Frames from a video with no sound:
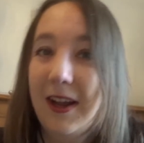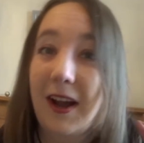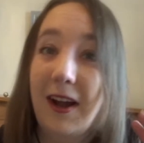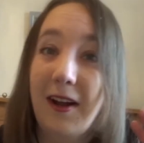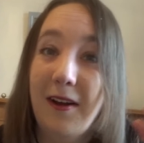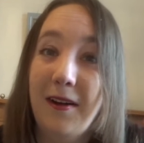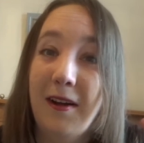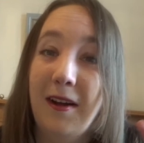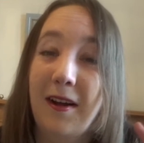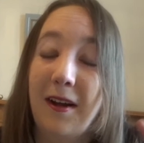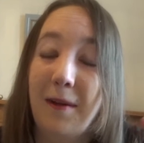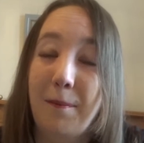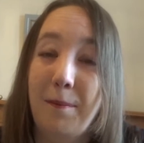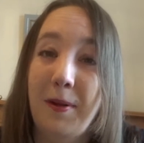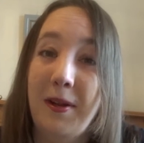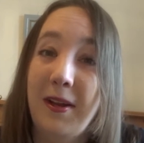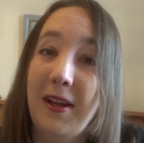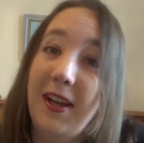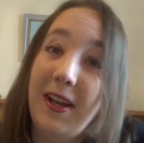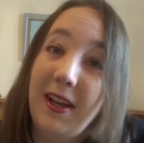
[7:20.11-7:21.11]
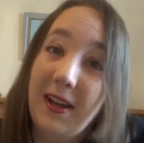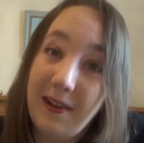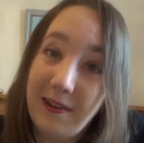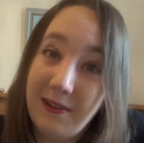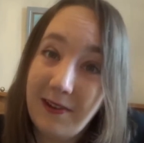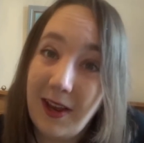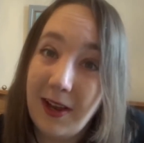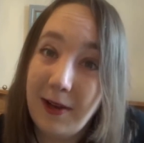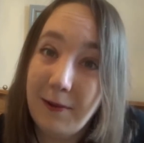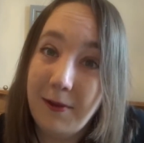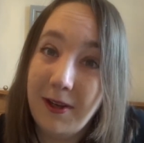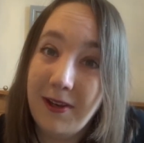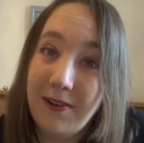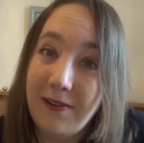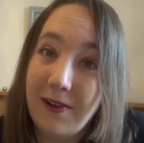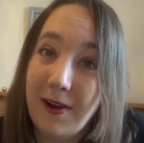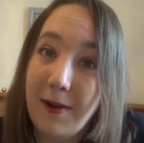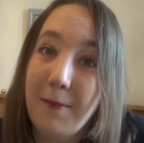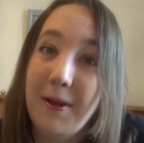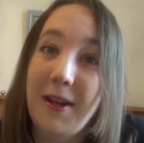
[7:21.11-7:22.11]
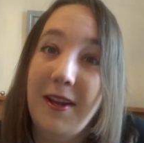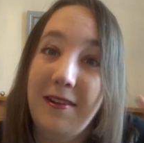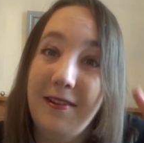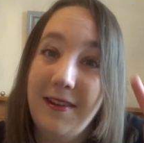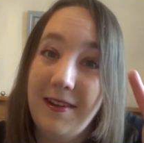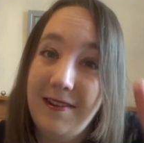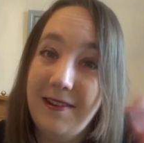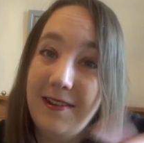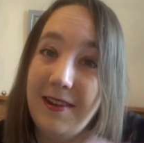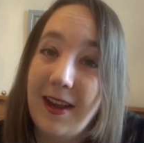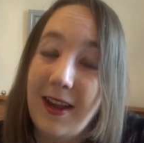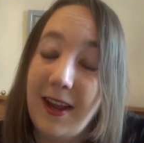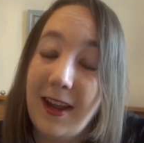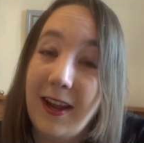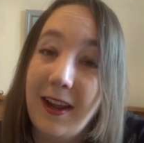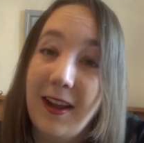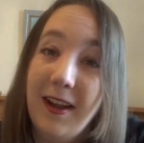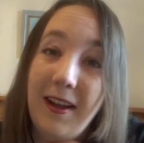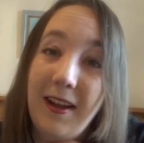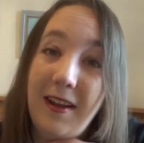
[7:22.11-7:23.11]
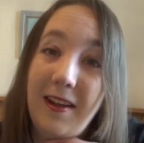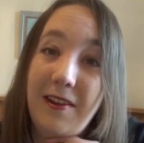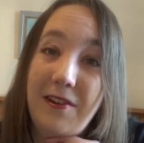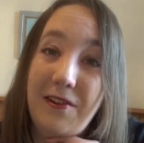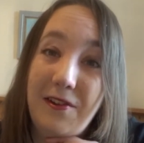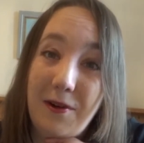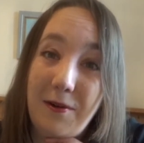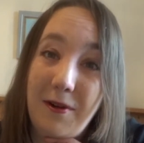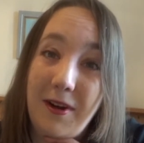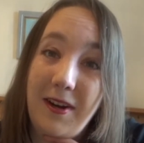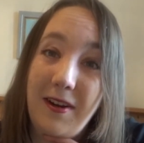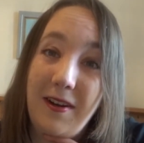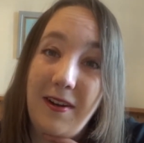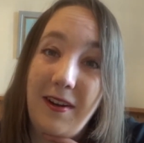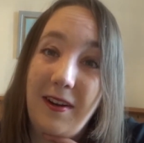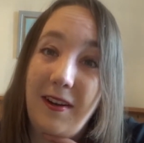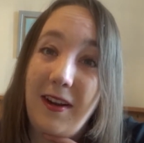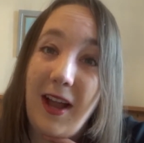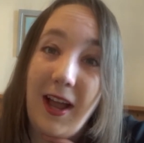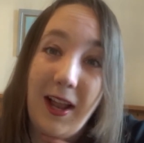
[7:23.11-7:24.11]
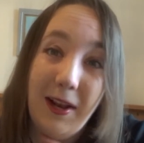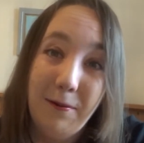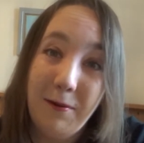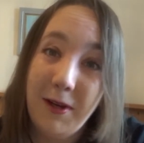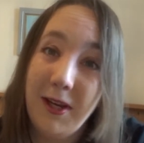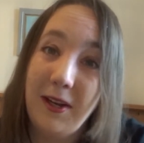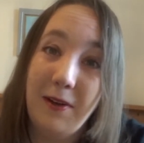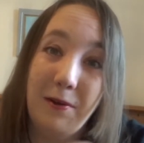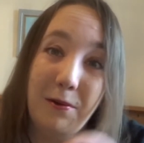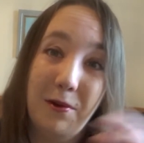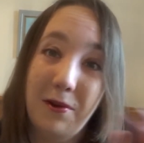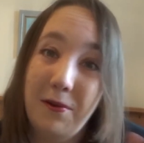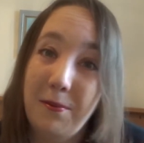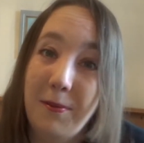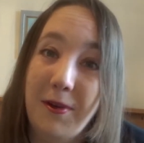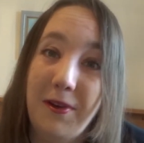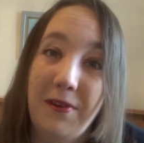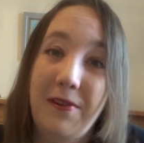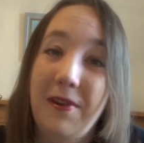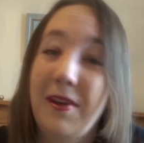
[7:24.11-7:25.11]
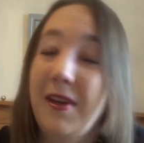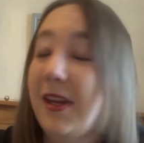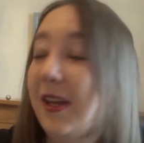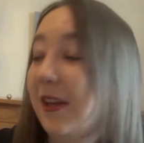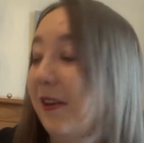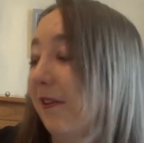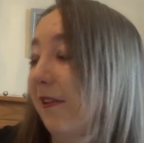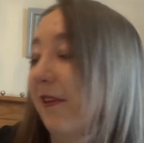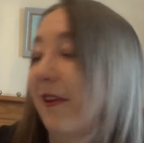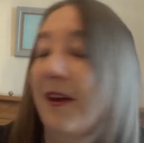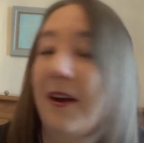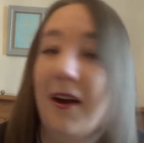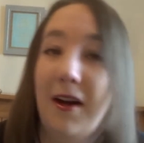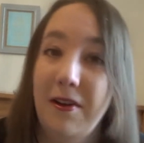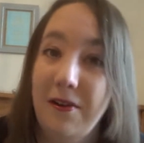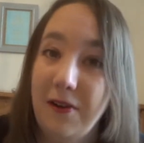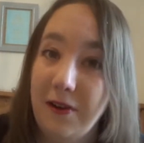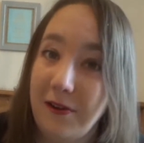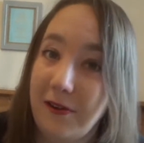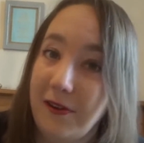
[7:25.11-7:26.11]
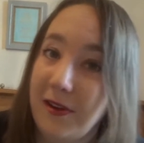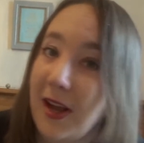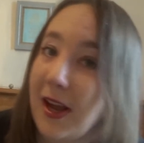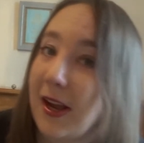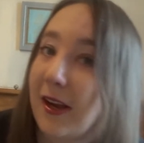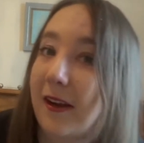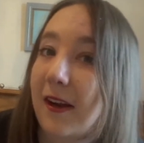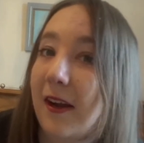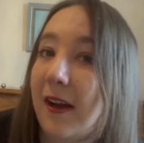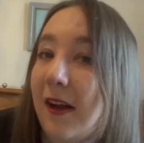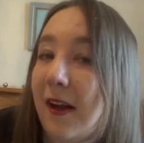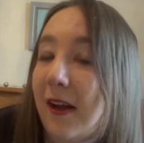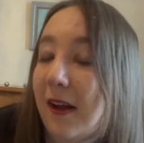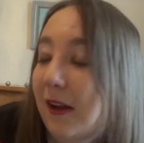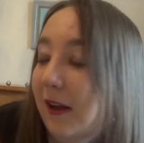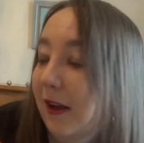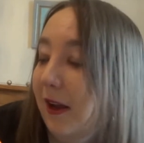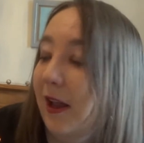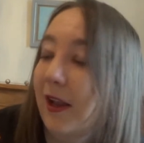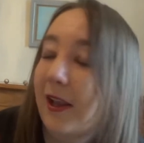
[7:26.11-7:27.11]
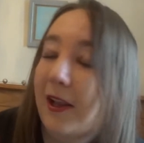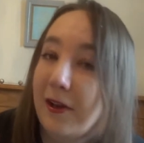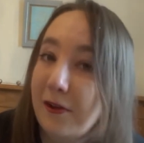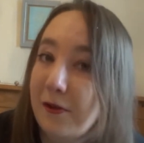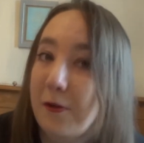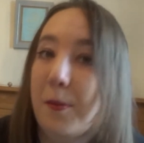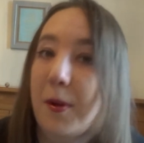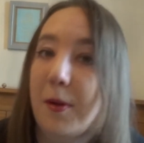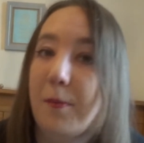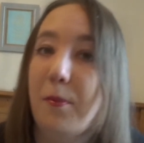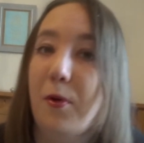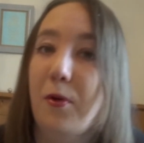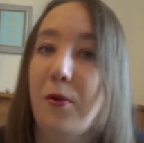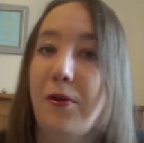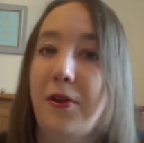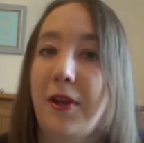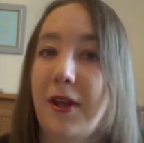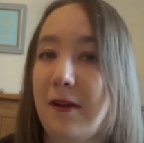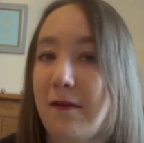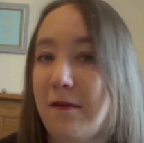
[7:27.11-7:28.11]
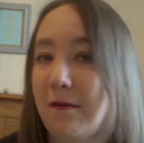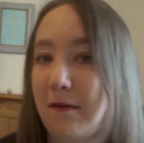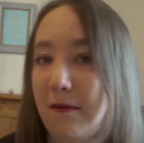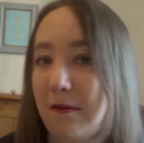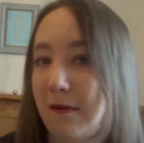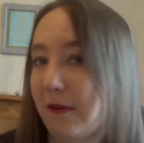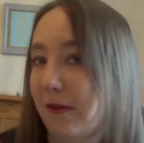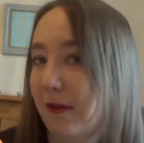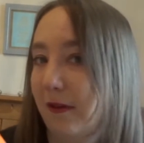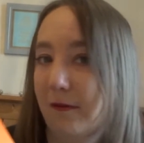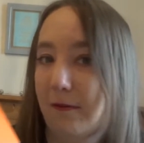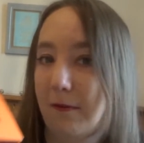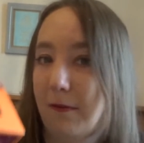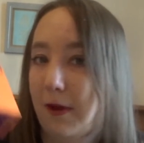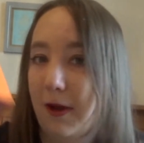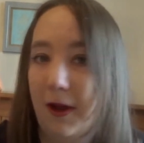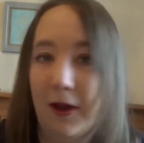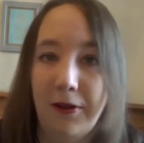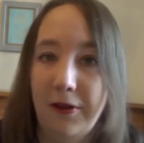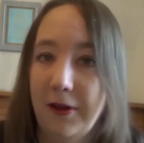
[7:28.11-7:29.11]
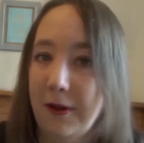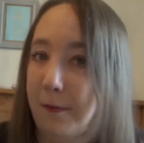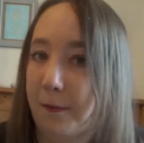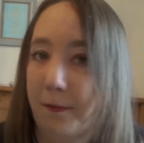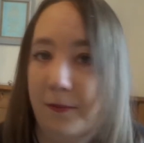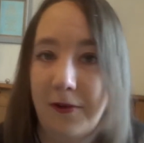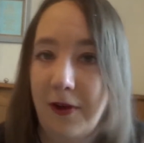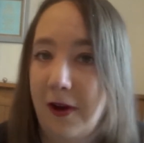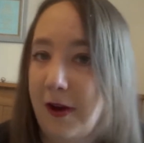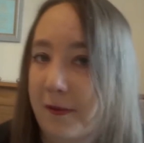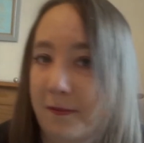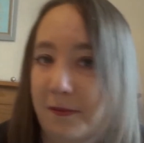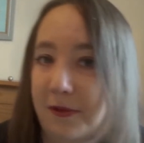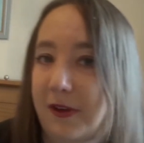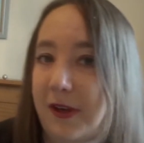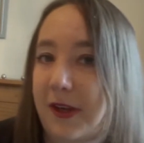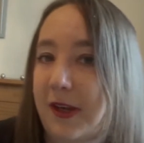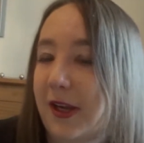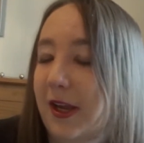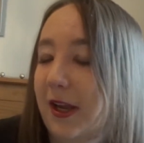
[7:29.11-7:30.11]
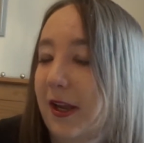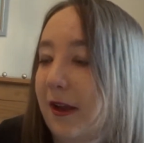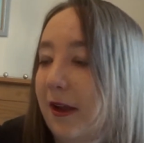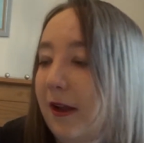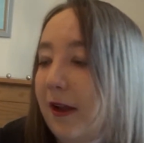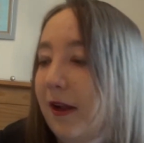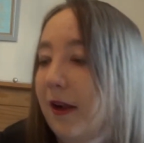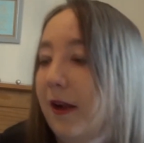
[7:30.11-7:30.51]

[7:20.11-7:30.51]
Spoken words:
but it is Halloween time, and I did say during Halloween, Christmas and Easter I do snack a little bit more than other times of the year.